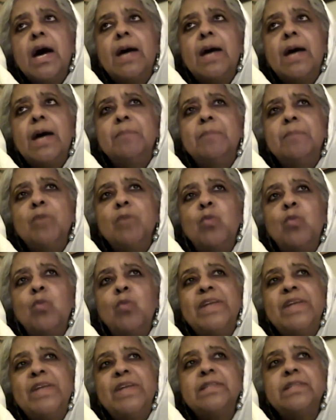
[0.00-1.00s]

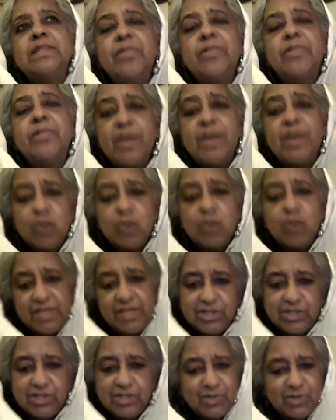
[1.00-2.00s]
when there were
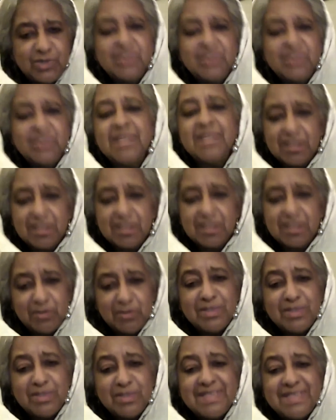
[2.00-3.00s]
issues in the
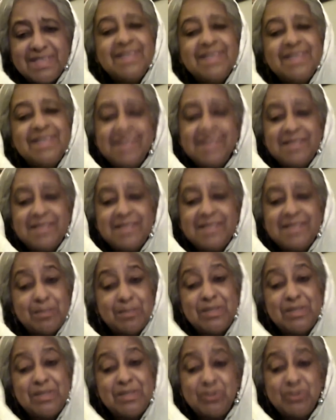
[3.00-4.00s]
community that needed
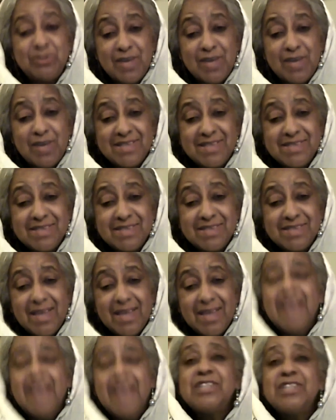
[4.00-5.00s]
to be addressed,
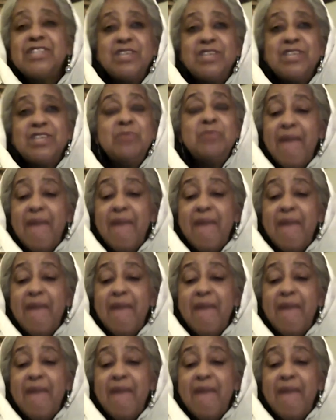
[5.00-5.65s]
she would